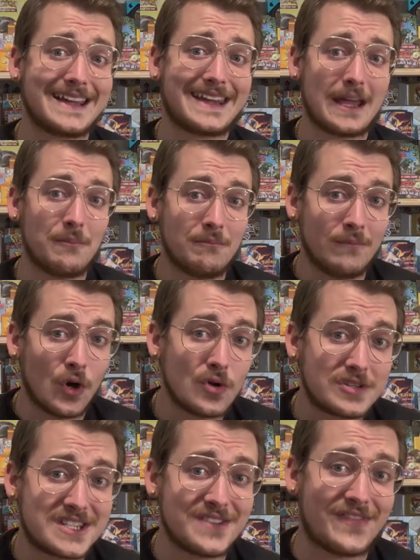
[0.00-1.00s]
get
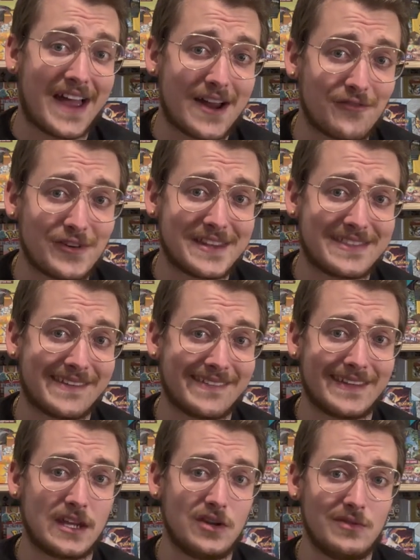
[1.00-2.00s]
most of everything
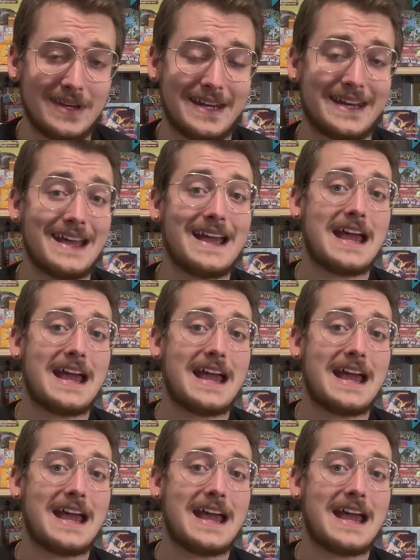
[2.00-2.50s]
that you need.